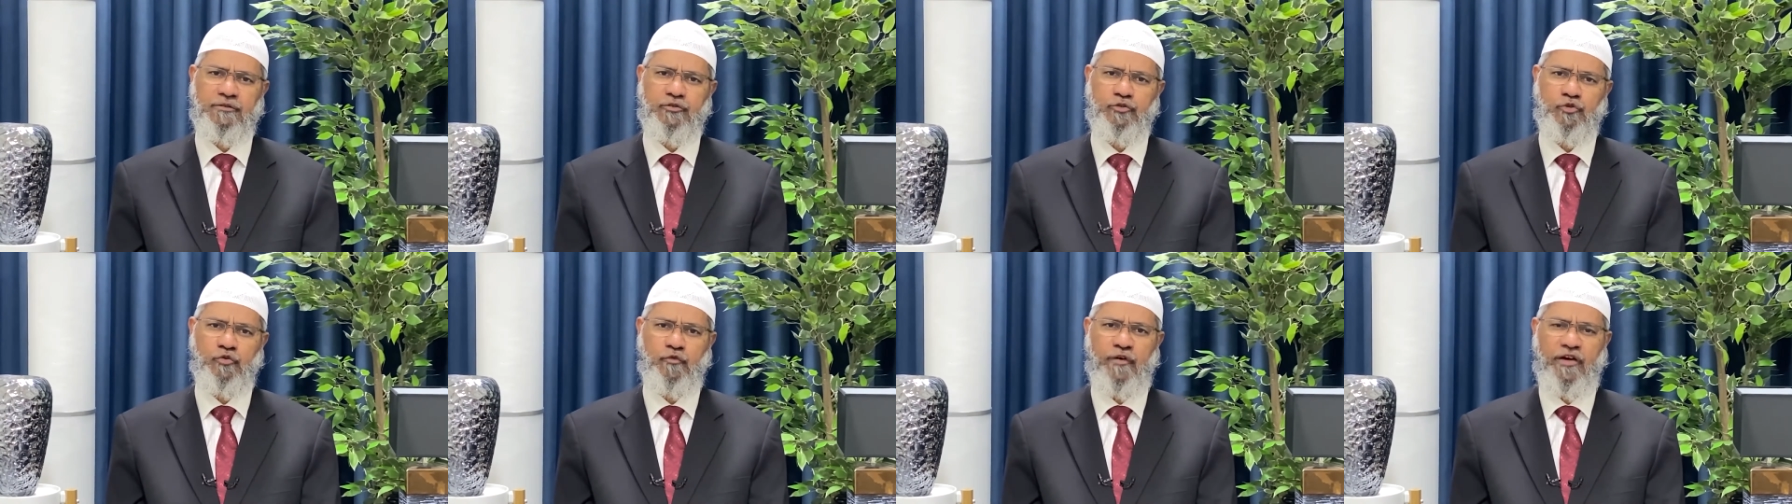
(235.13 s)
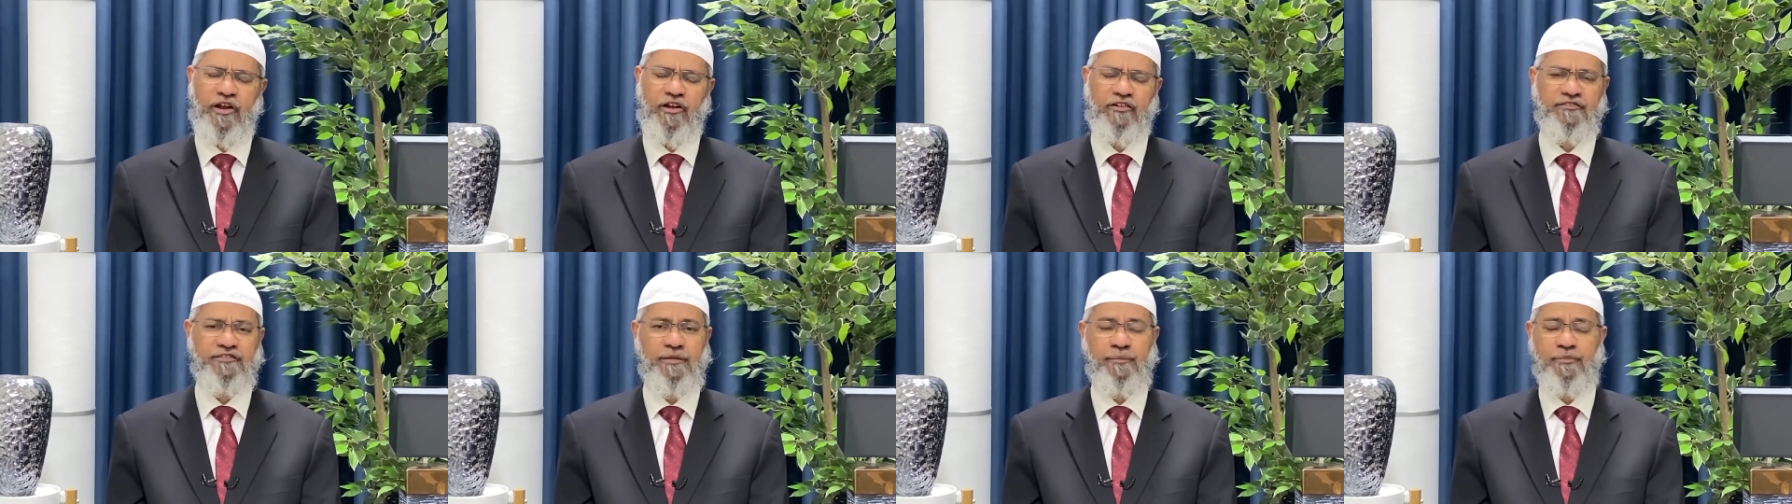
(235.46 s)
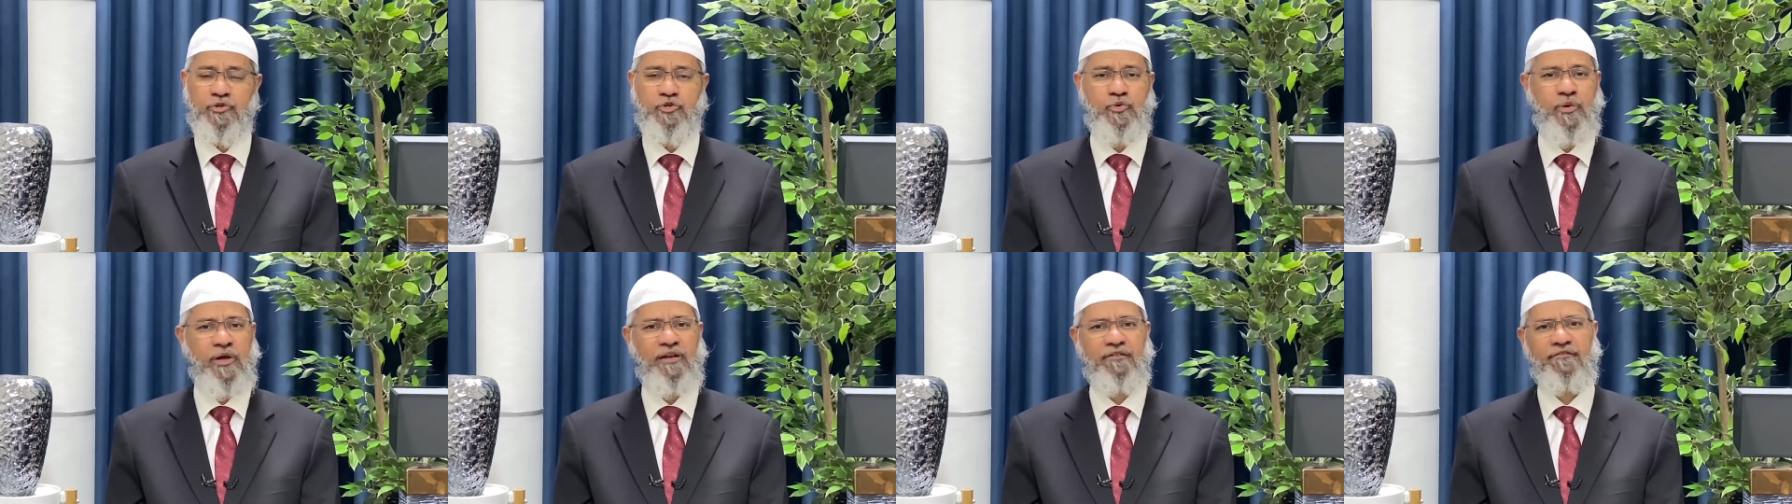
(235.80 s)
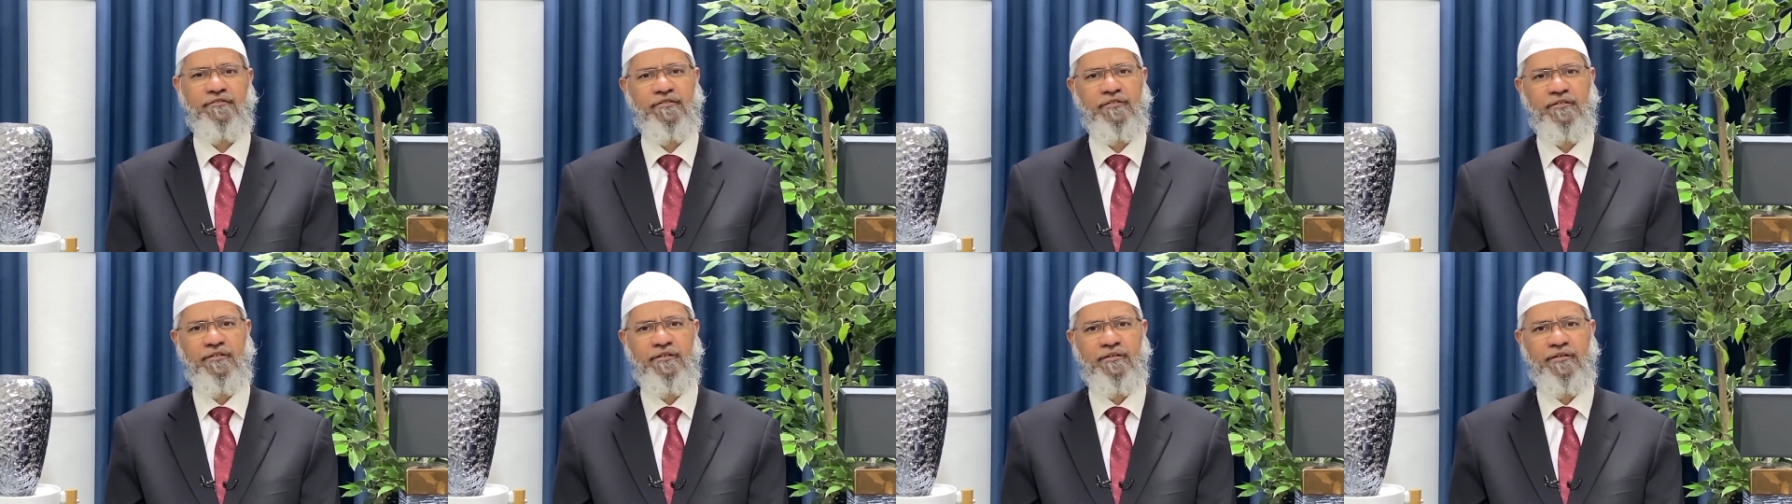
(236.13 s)
to warehouse number 12
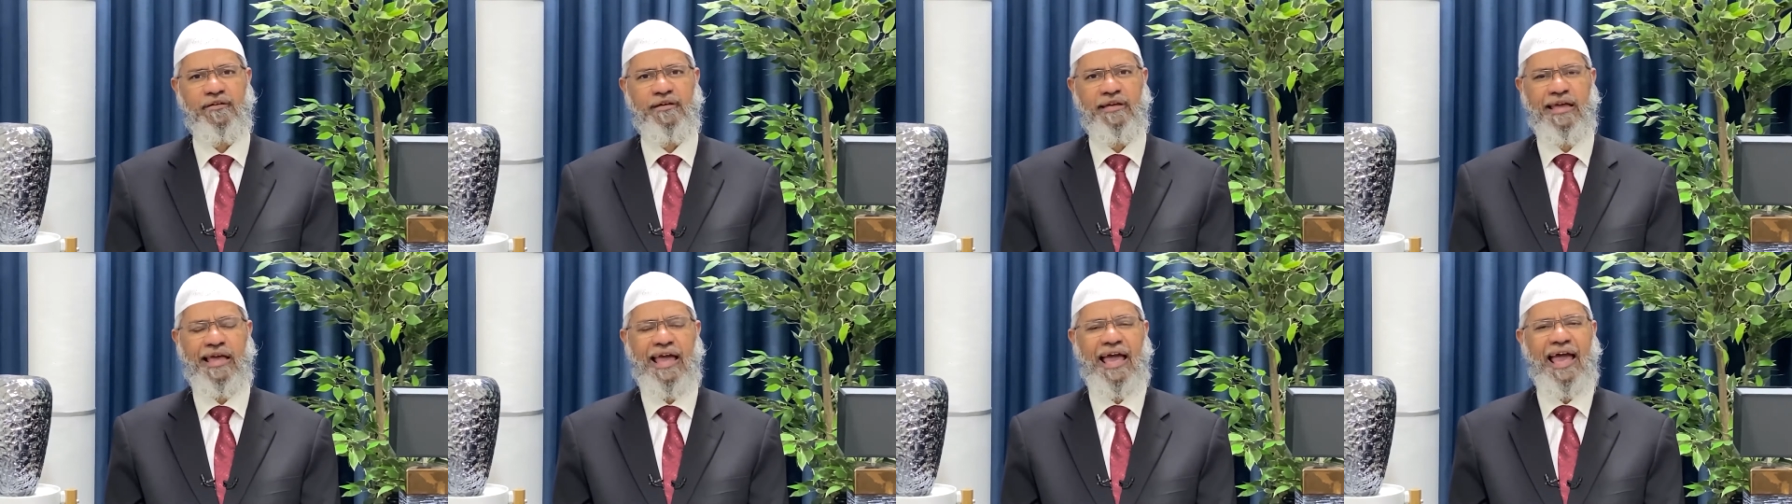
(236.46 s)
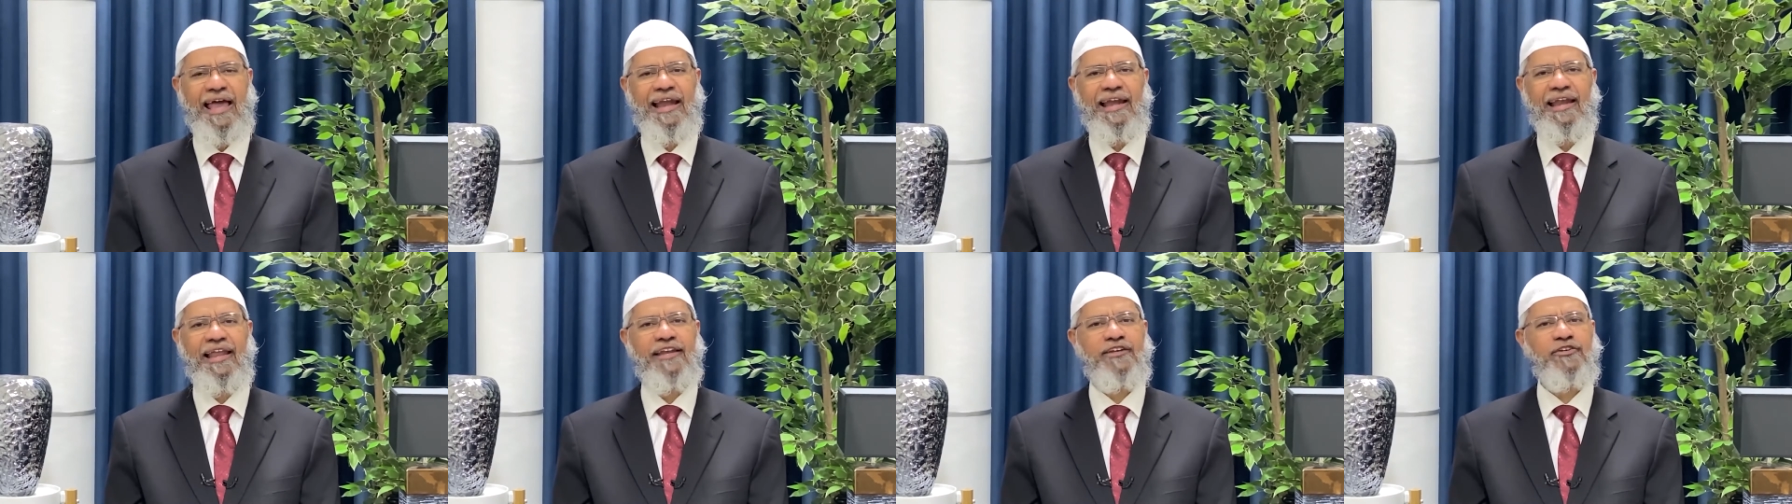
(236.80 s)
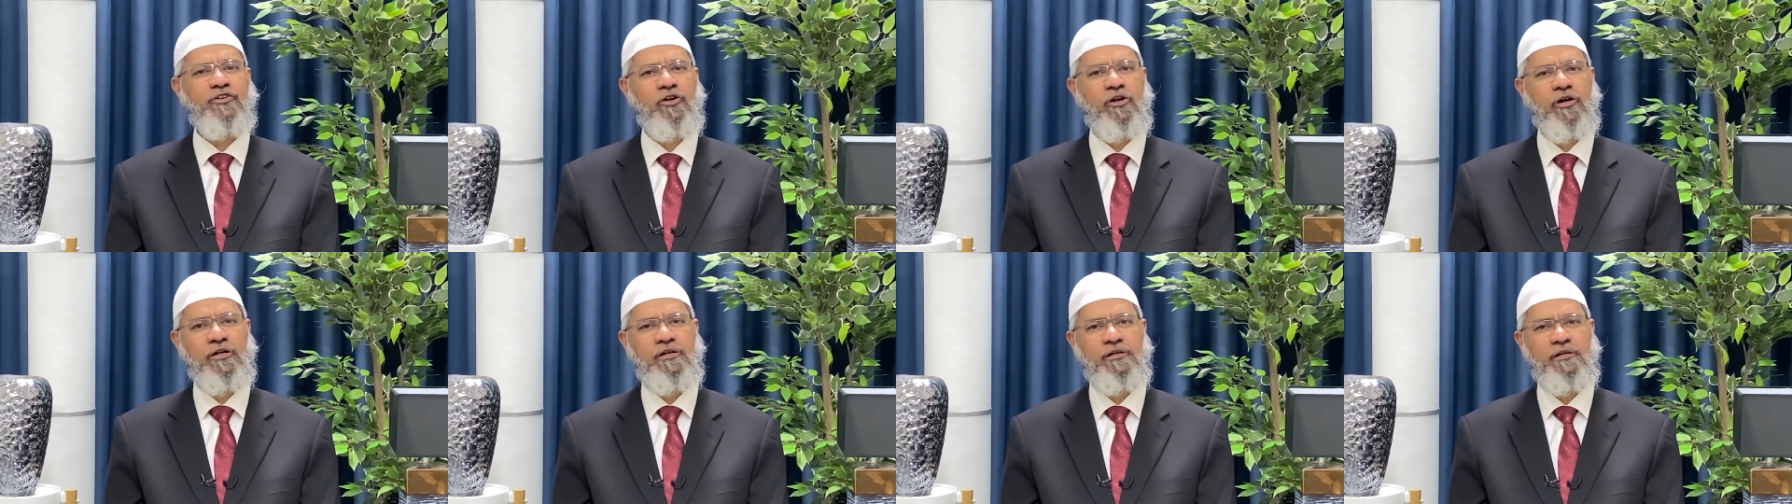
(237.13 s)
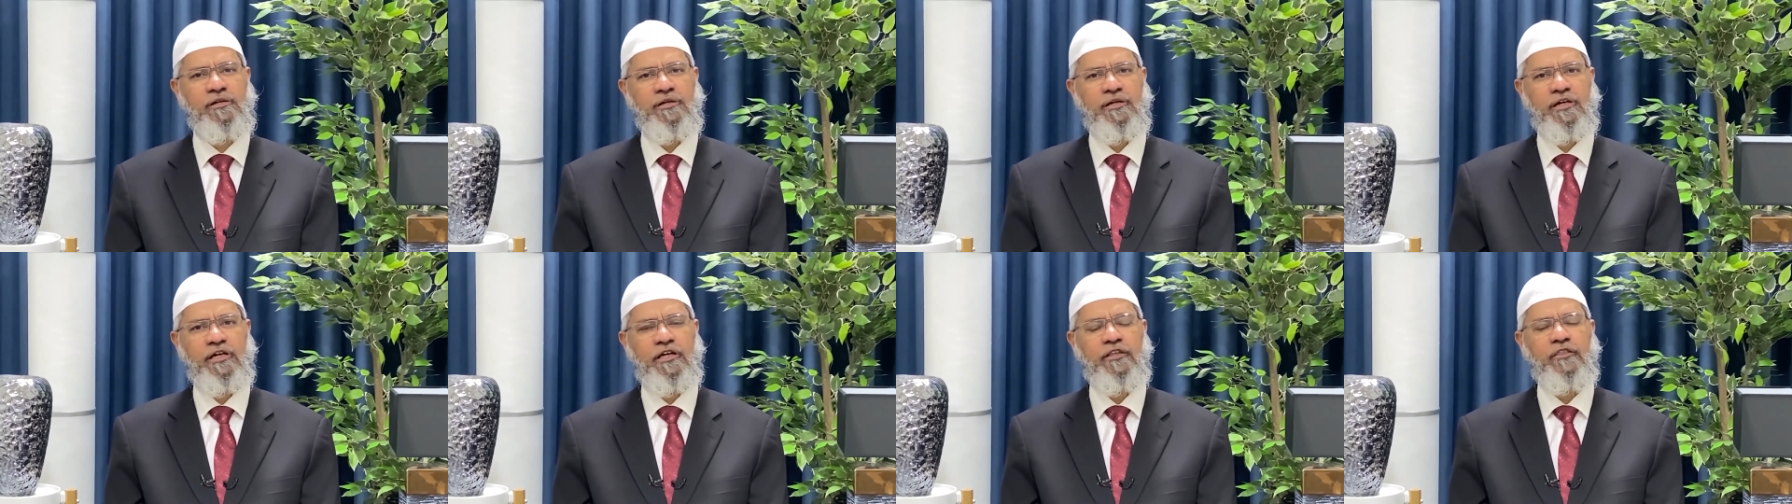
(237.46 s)
and later on,